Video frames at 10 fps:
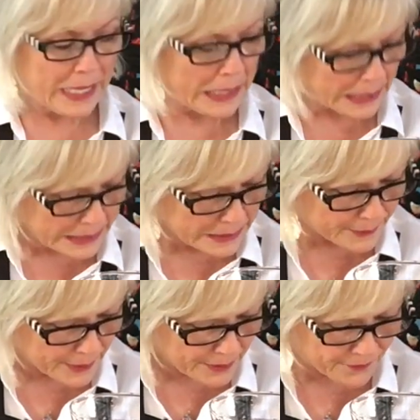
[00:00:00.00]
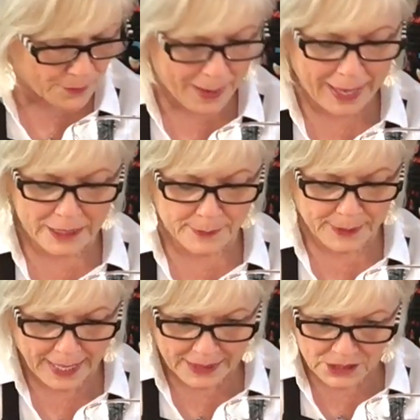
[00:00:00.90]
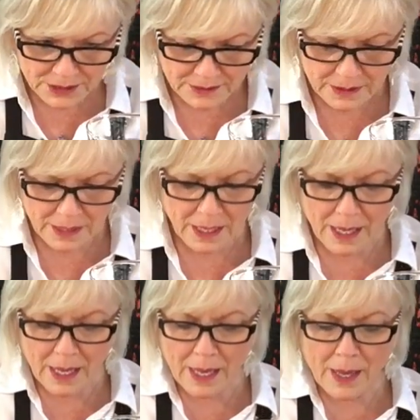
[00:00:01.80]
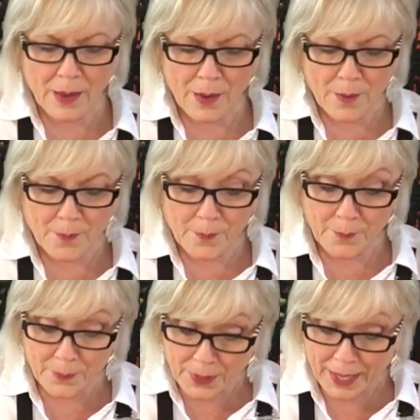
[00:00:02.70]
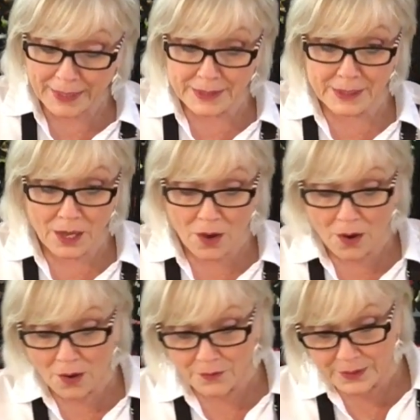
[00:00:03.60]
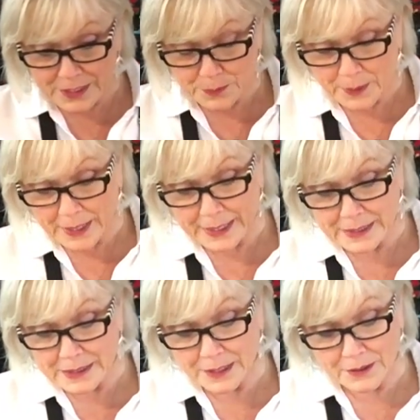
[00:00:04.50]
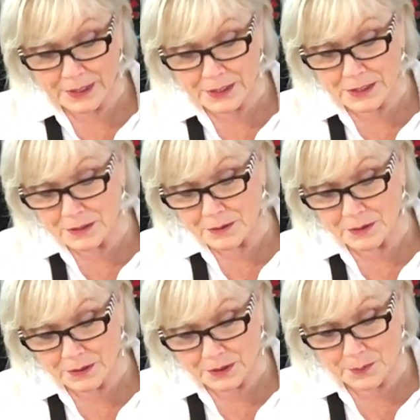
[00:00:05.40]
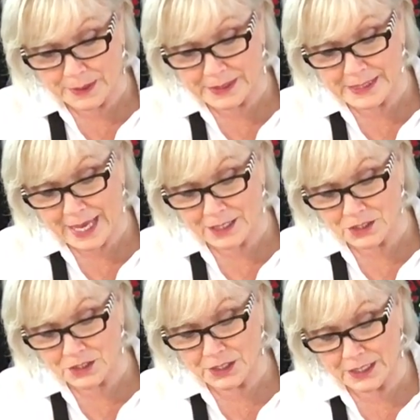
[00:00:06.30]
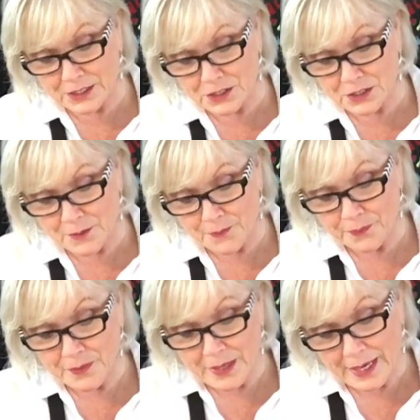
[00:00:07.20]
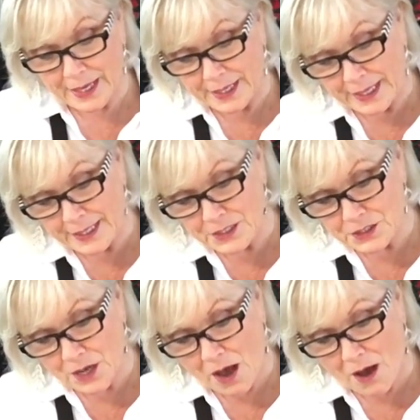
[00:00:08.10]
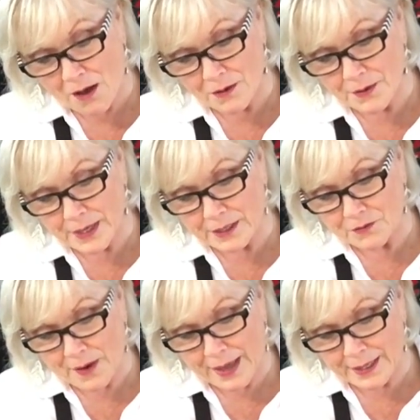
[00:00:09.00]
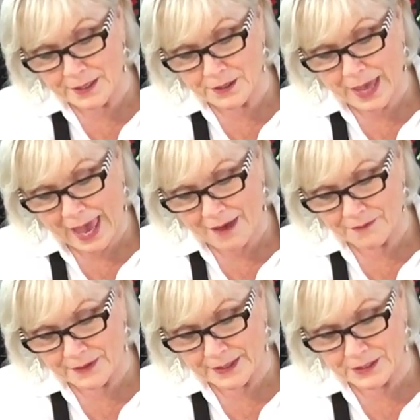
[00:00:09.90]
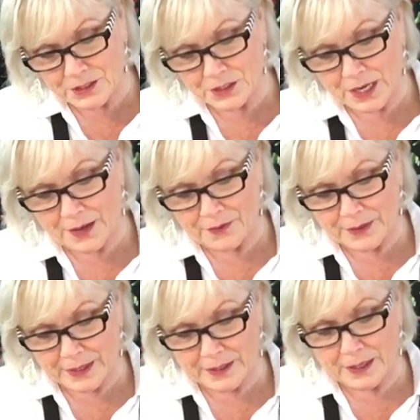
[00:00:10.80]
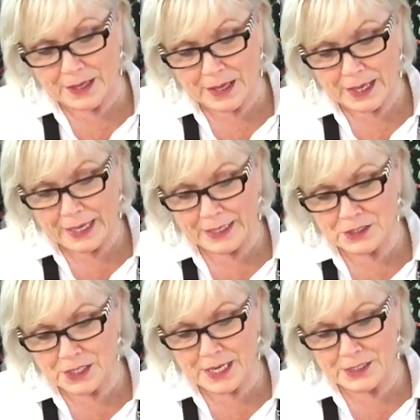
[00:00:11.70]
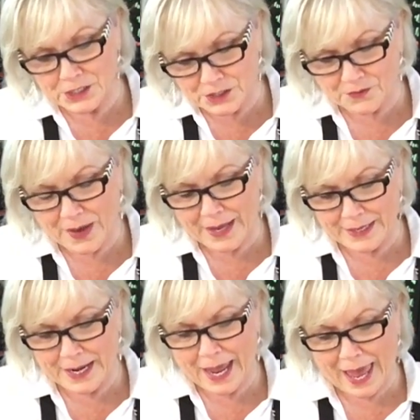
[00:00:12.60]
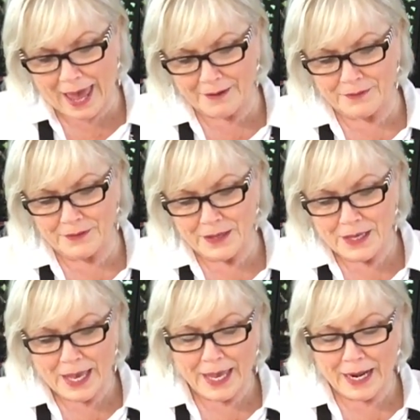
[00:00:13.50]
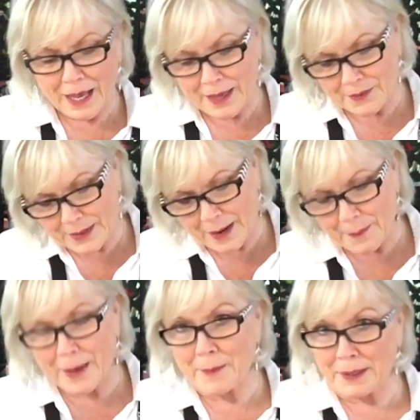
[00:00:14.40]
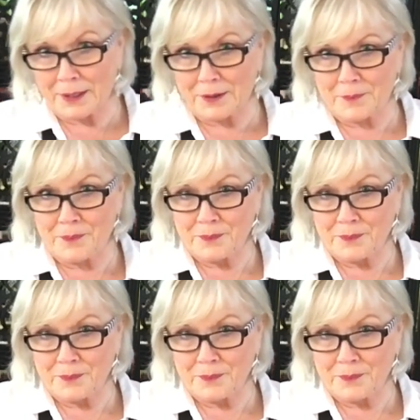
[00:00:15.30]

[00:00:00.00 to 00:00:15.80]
Elizabeth, for my explanation? But on this piece, this the midsection is an inch tall, divided into half inch, and then each inch is divided in half, and, I, and then I make my little